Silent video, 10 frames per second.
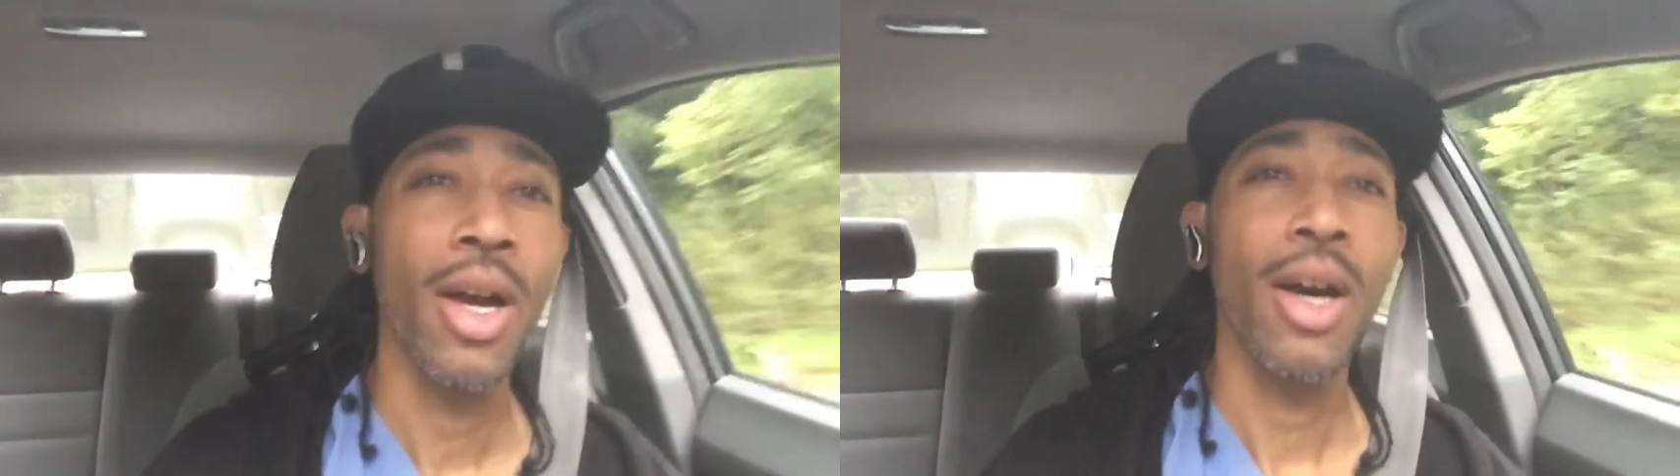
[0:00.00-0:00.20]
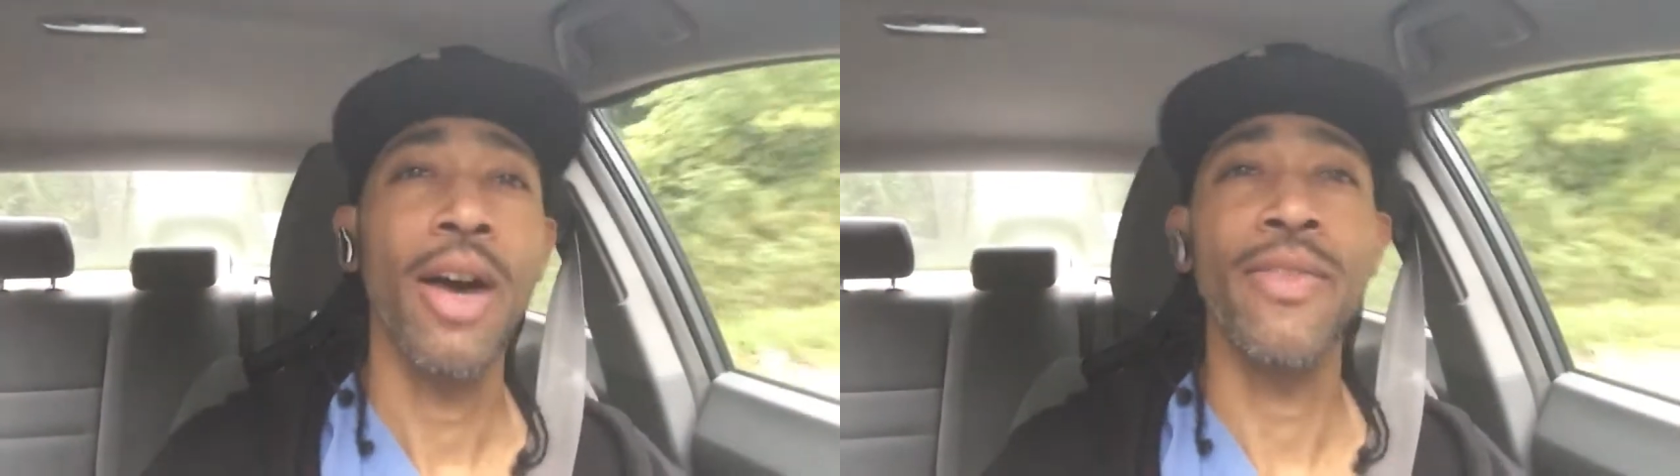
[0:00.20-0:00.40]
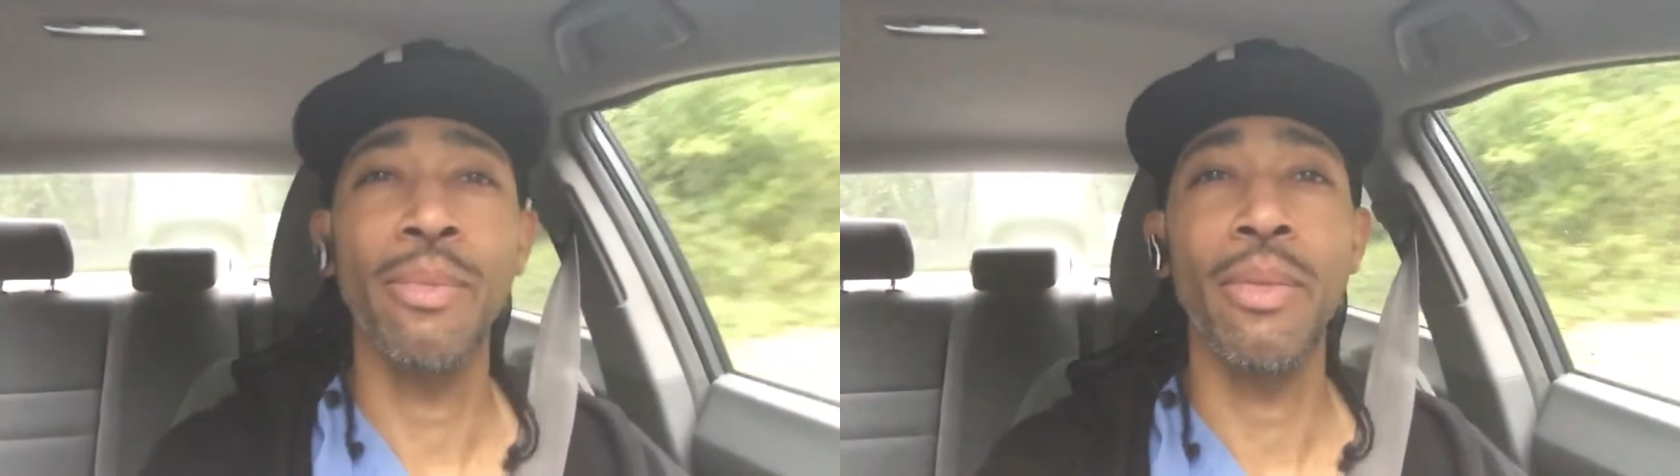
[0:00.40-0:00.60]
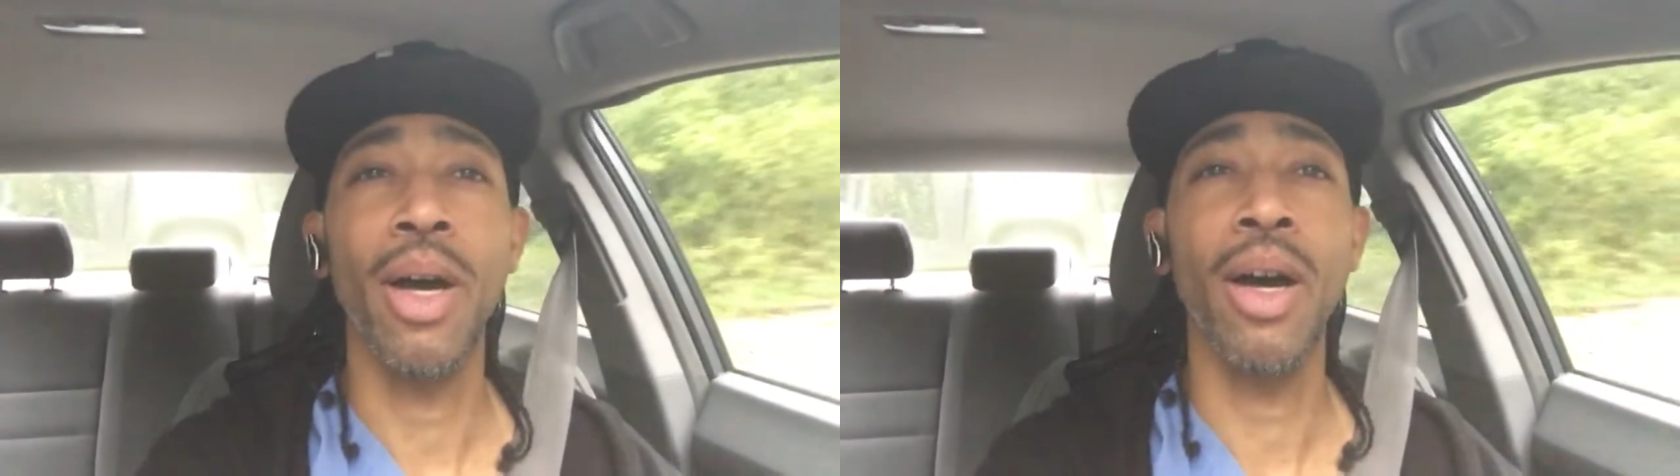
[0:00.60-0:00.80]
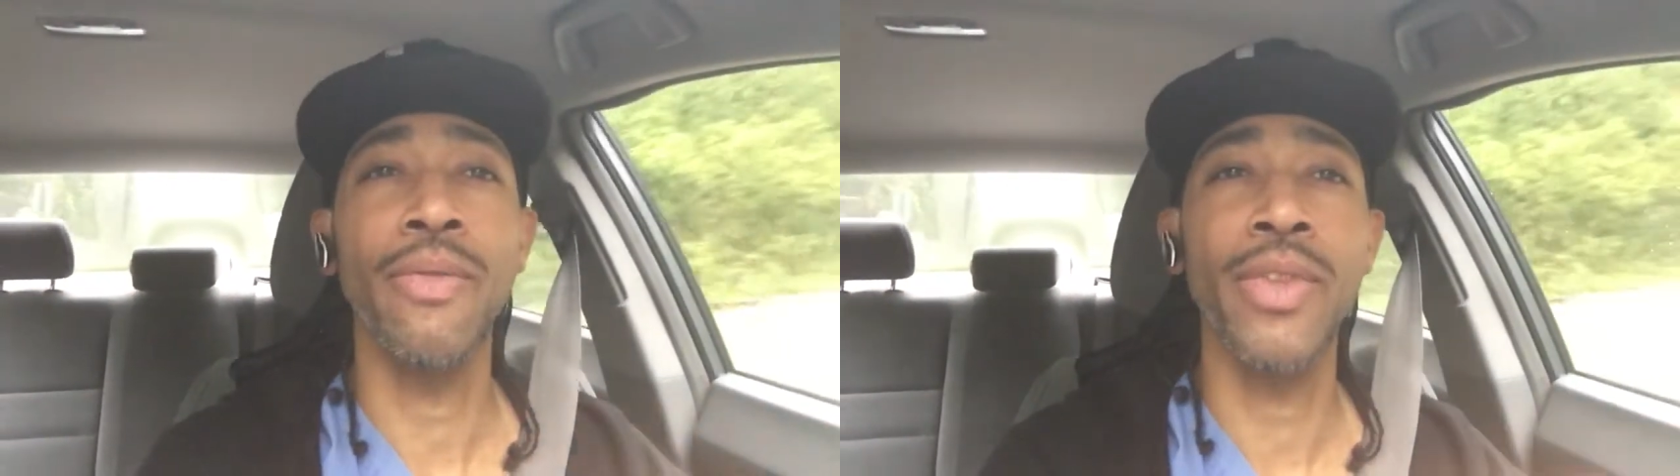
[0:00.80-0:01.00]
of
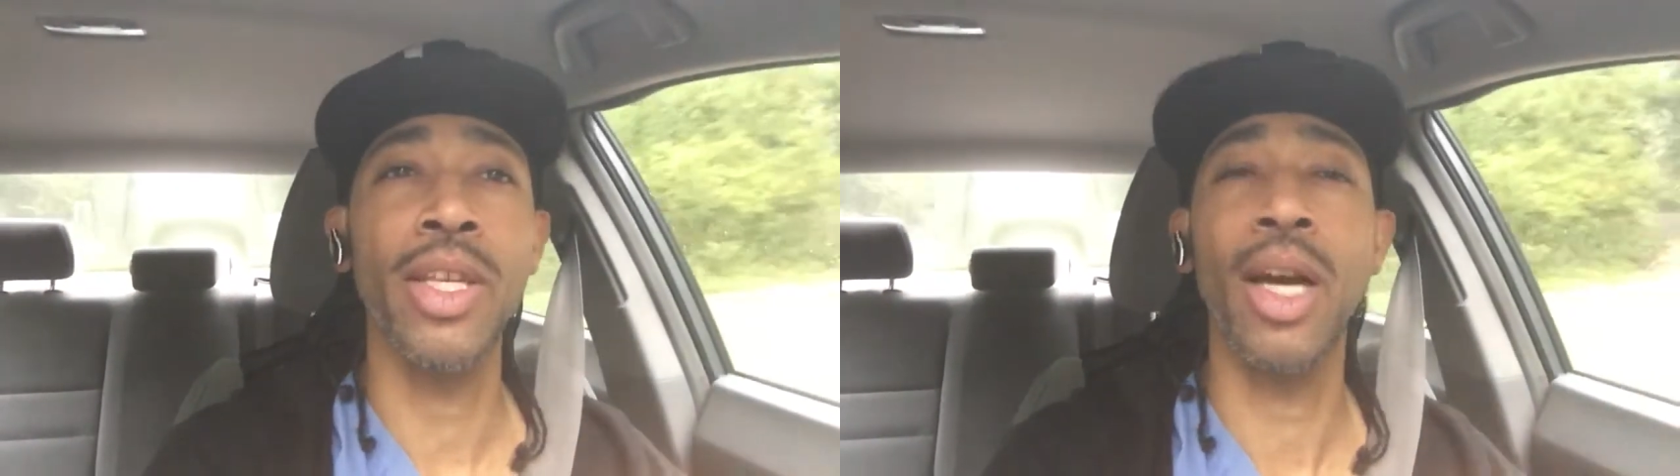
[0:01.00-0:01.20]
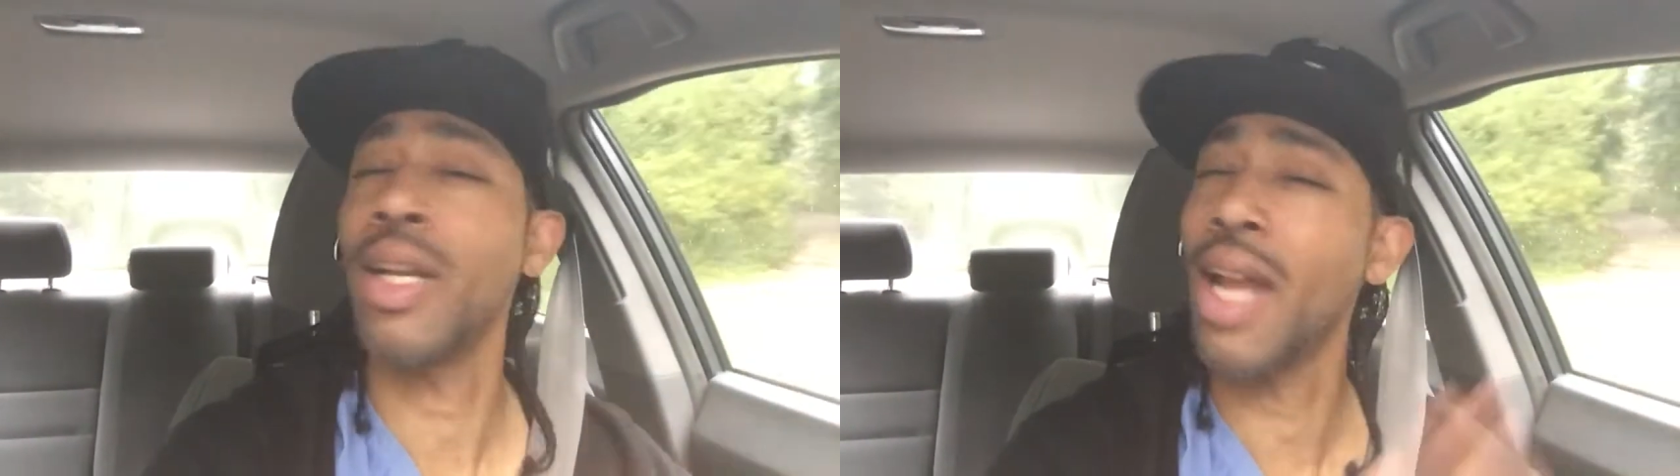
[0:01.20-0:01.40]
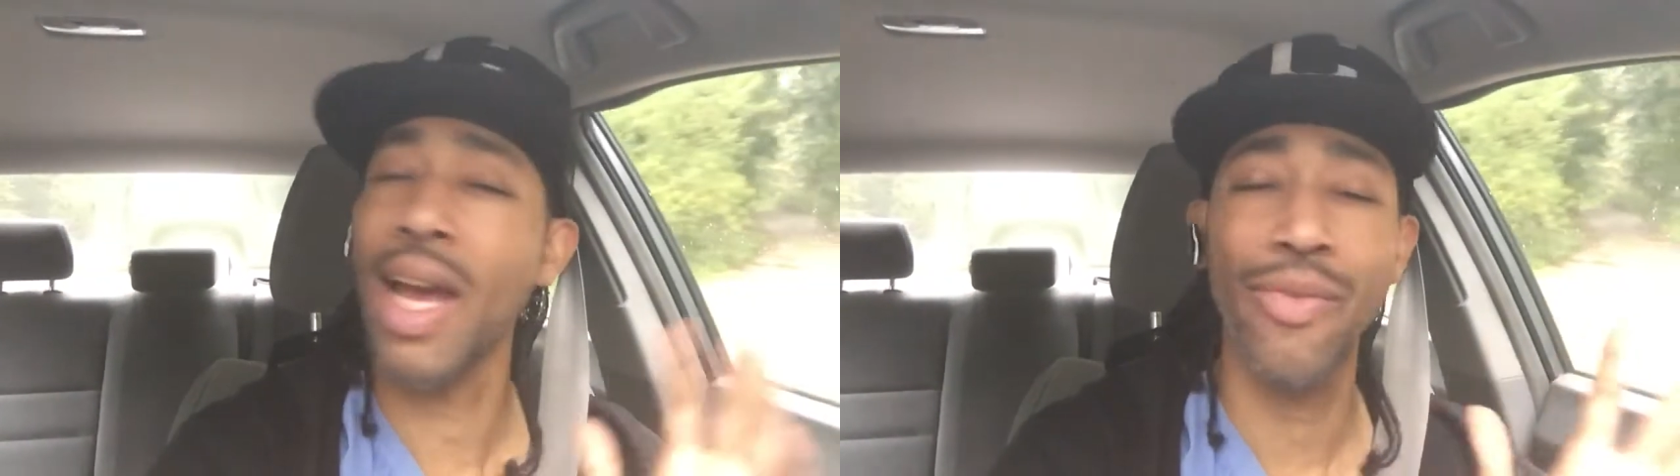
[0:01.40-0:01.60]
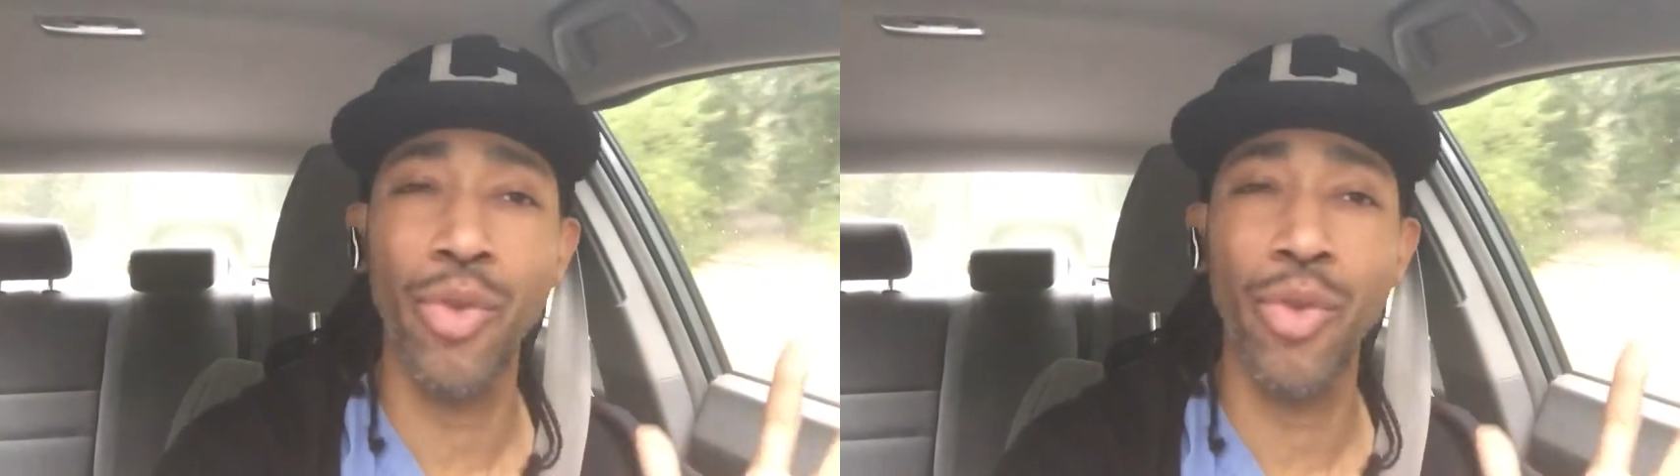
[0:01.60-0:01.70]
the not